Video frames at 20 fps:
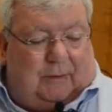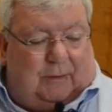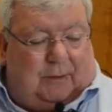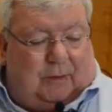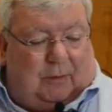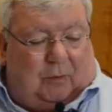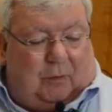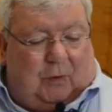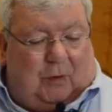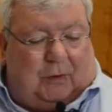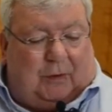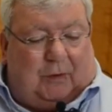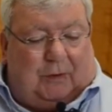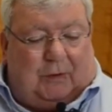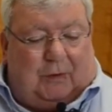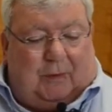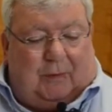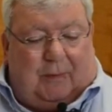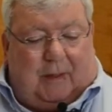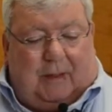The worker
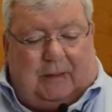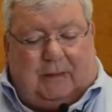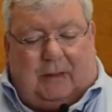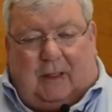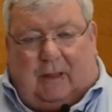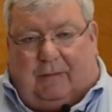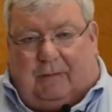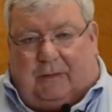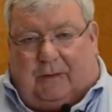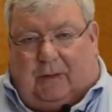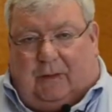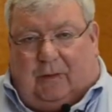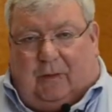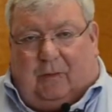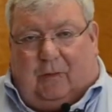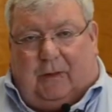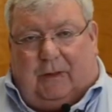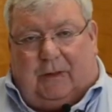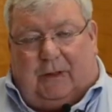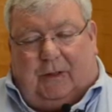termites obviously are
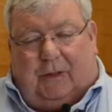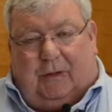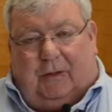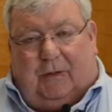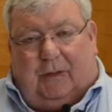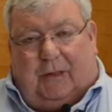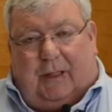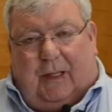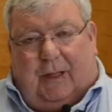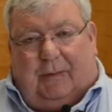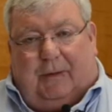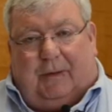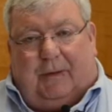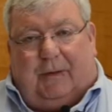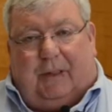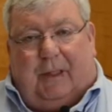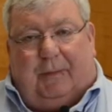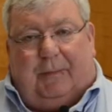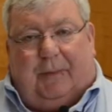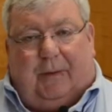the ones that do the damage.
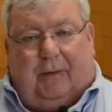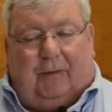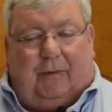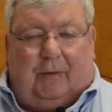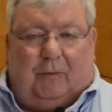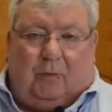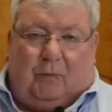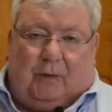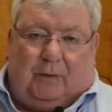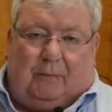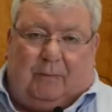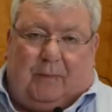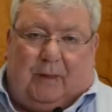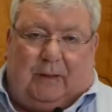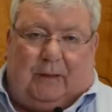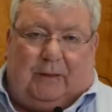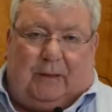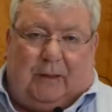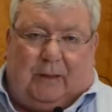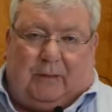They build the
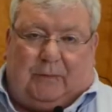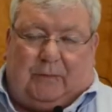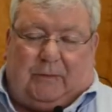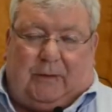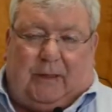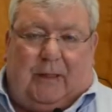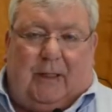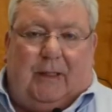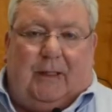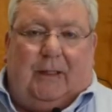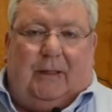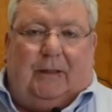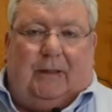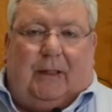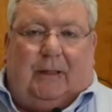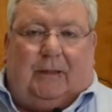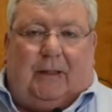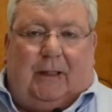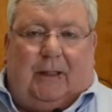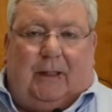mud tunnels
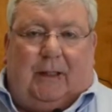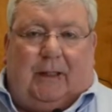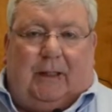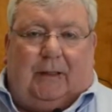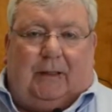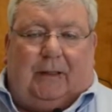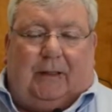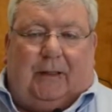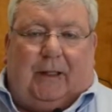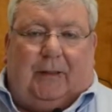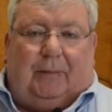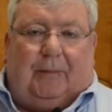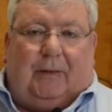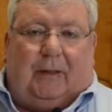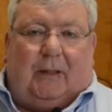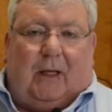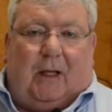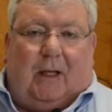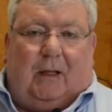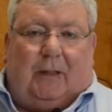that they need to keep
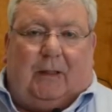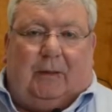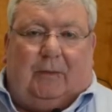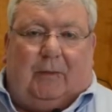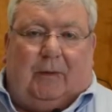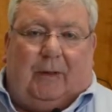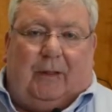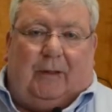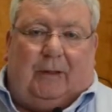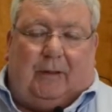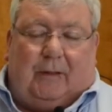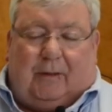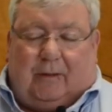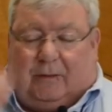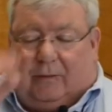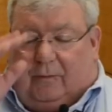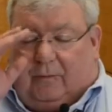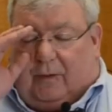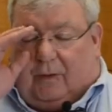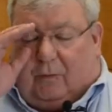the colony within
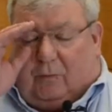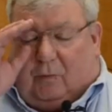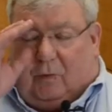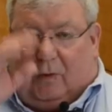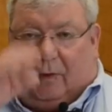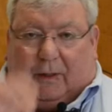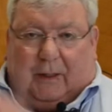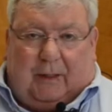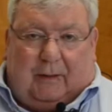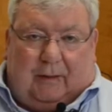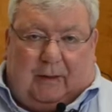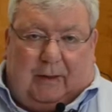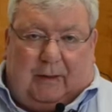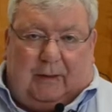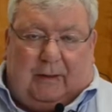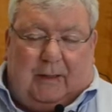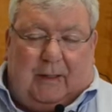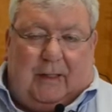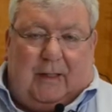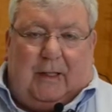their work
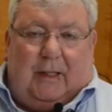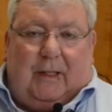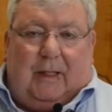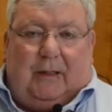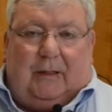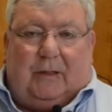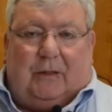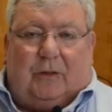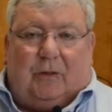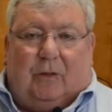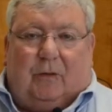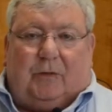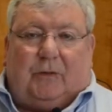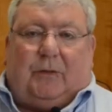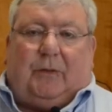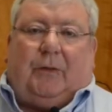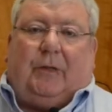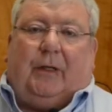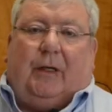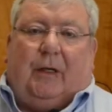area, and the
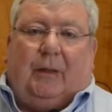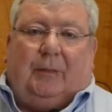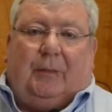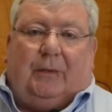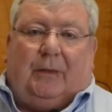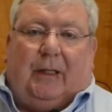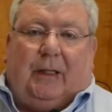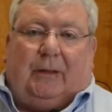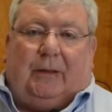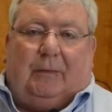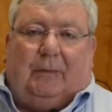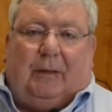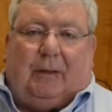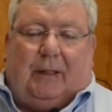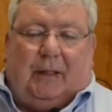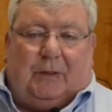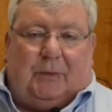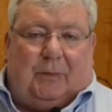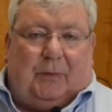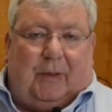soldiers are there to protect them
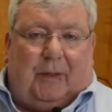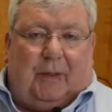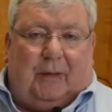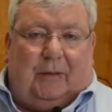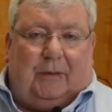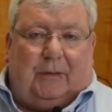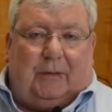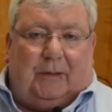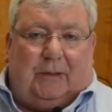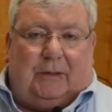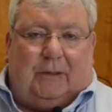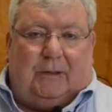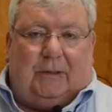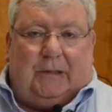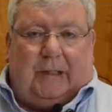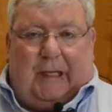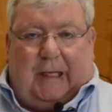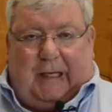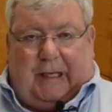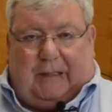against predators such
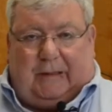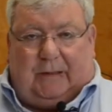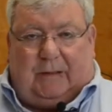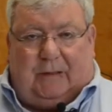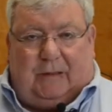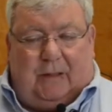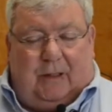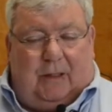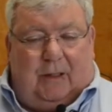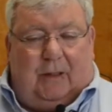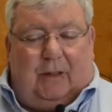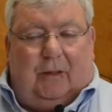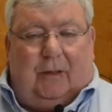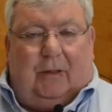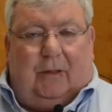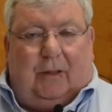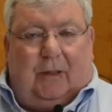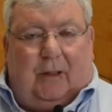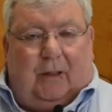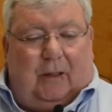as ants
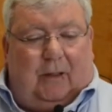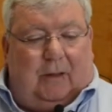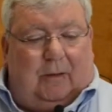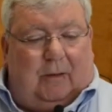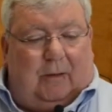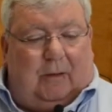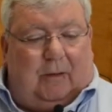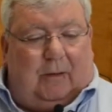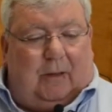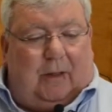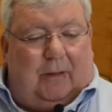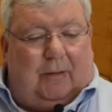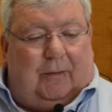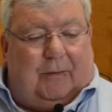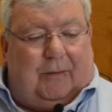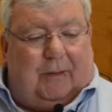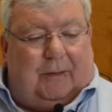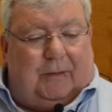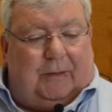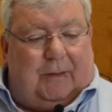or other
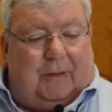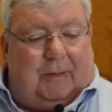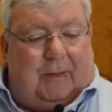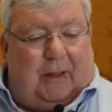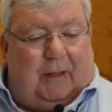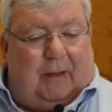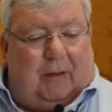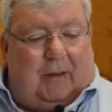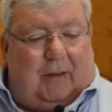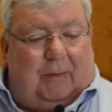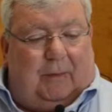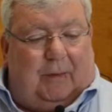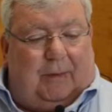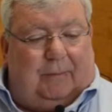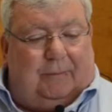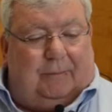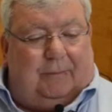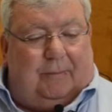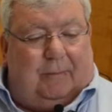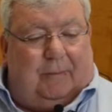things that might harm them.